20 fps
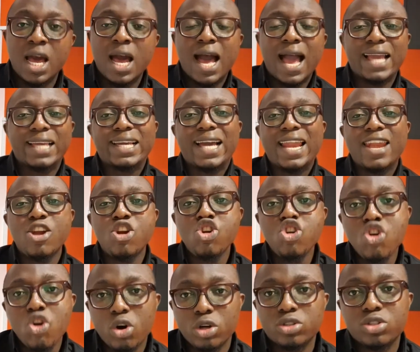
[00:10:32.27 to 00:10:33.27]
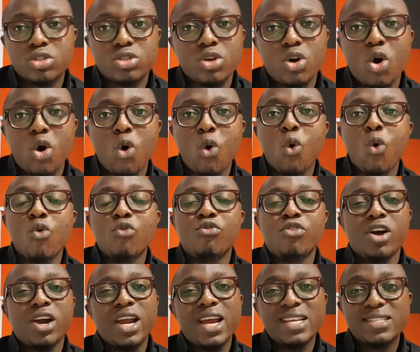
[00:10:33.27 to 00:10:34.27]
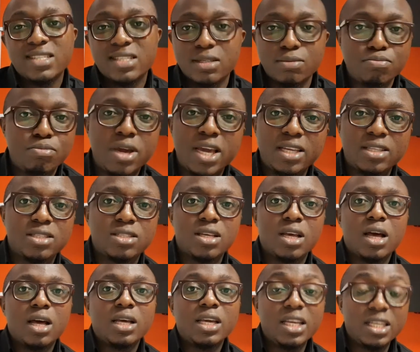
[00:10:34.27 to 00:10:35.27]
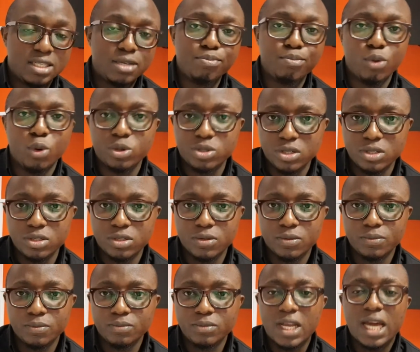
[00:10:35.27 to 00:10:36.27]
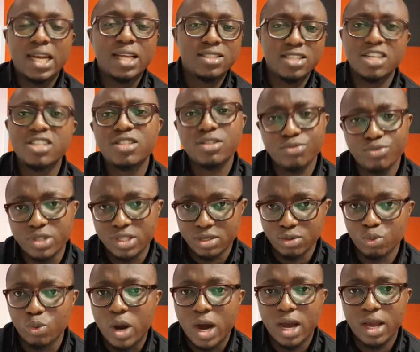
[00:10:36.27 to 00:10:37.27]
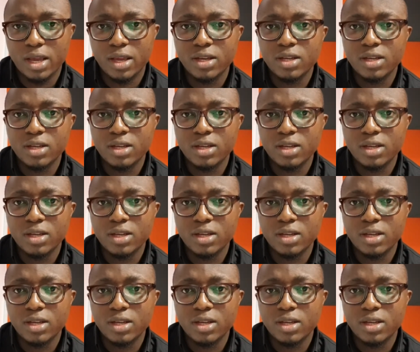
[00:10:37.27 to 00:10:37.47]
I cannot overestimate its importance. And I'll tell you the reason why.